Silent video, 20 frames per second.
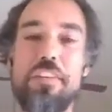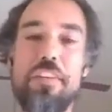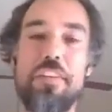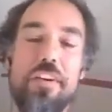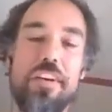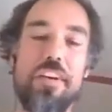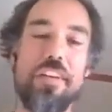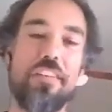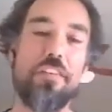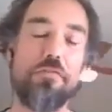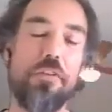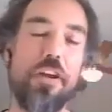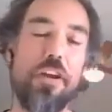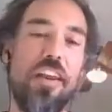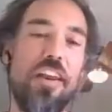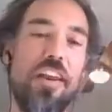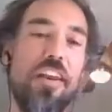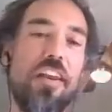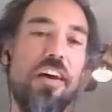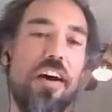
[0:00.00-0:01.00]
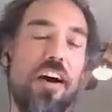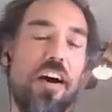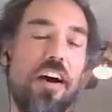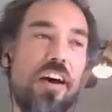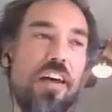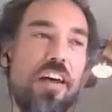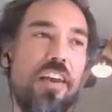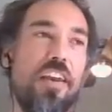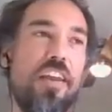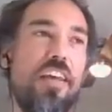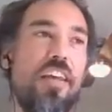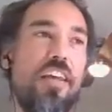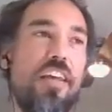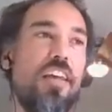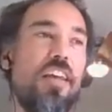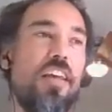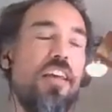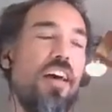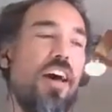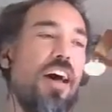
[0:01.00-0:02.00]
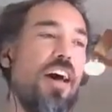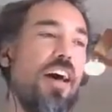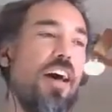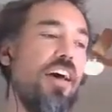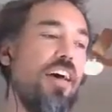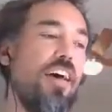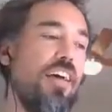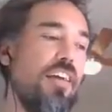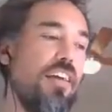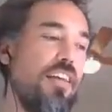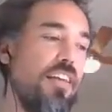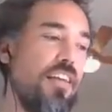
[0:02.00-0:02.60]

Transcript: is going to run on uh,